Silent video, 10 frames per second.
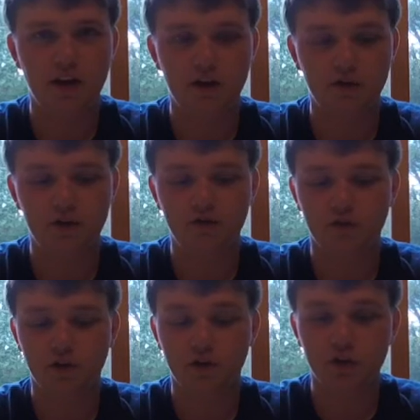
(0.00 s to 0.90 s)
I would
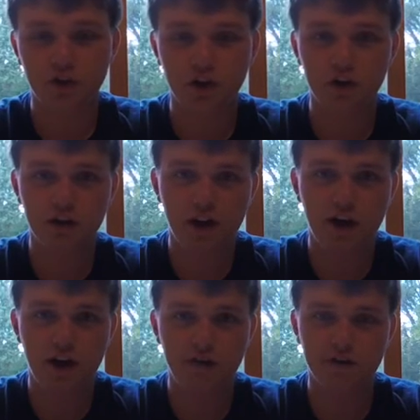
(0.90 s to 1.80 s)
for sure
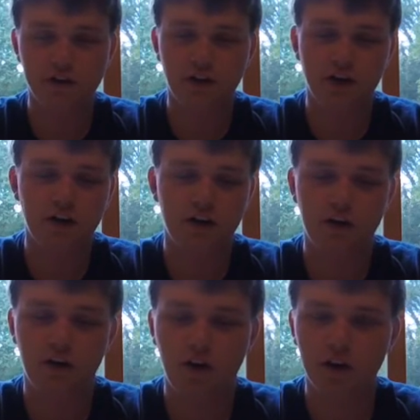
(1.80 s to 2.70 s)
have this tied on
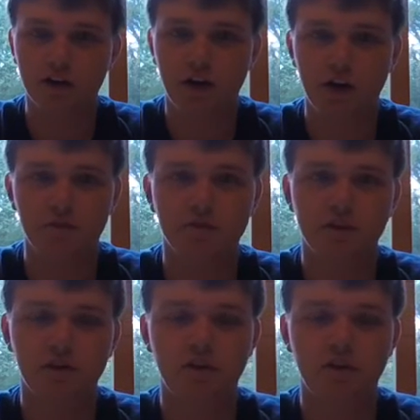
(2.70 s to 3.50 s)
at all times.